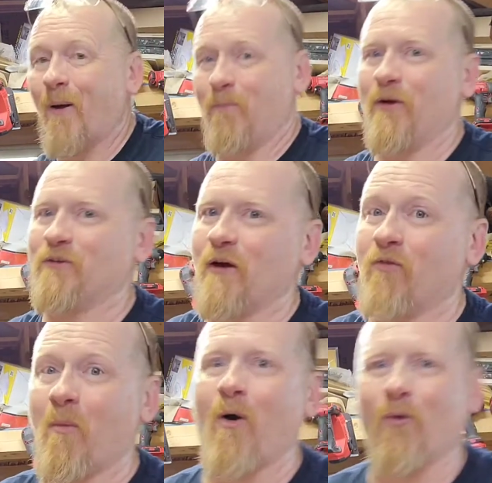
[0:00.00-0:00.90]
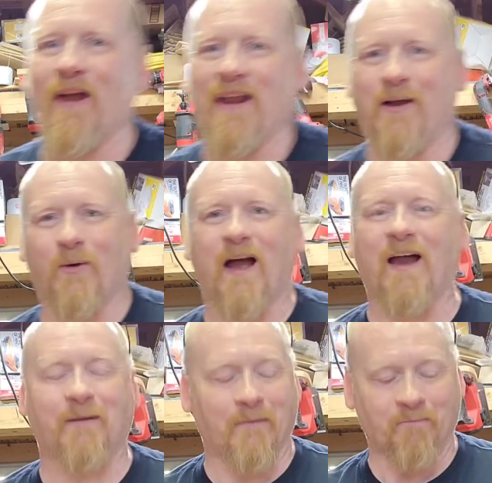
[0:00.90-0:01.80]
a bunch of them already,
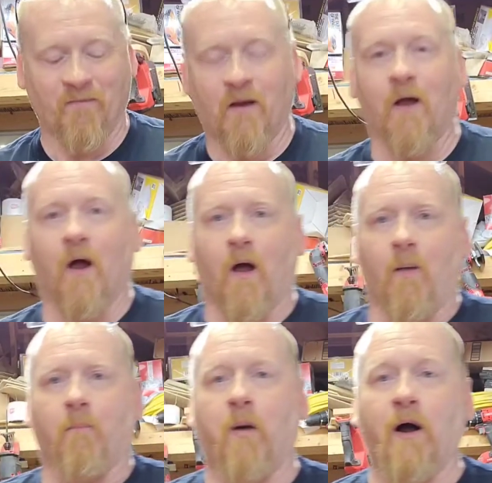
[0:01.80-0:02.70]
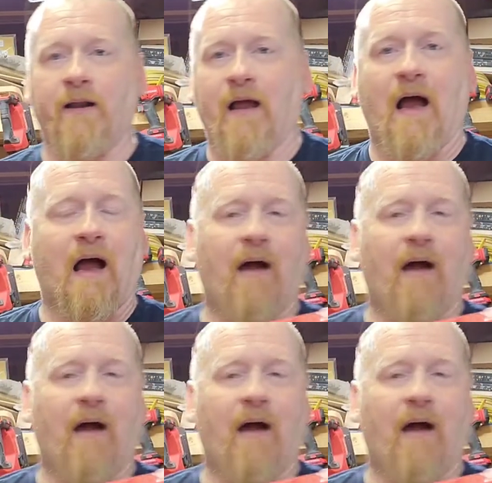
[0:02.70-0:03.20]
okay, but